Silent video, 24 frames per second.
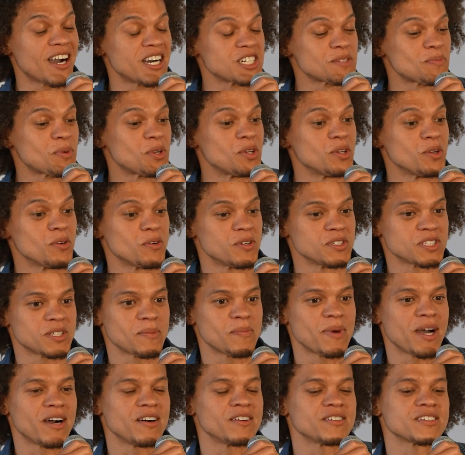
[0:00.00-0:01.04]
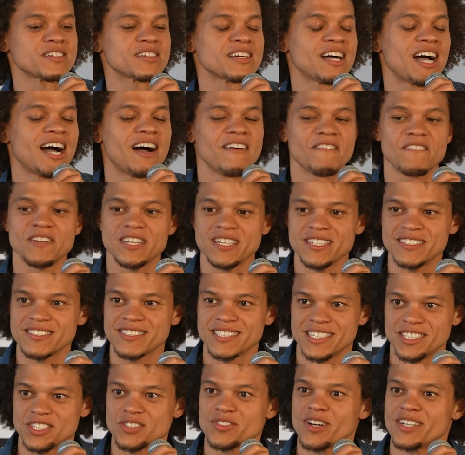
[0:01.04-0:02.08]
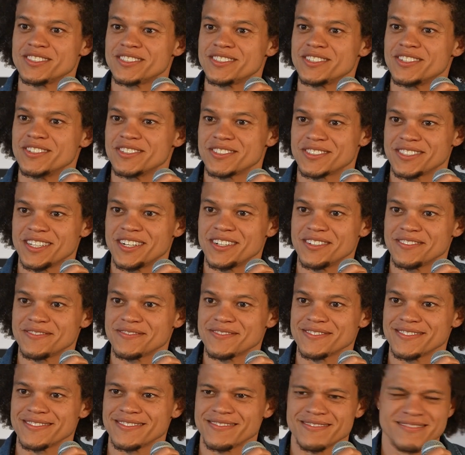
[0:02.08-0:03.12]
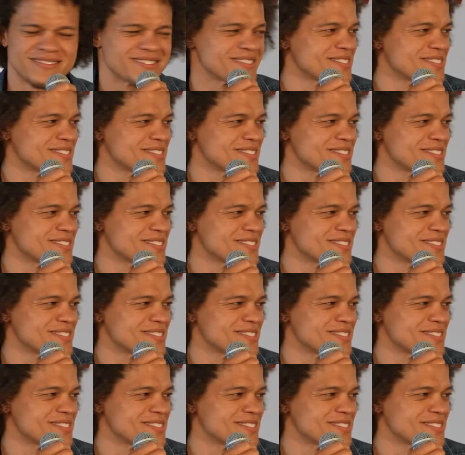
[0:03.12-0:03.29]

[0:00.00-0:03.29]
entrepreneurs about confidence and trusting yourself? Yeah.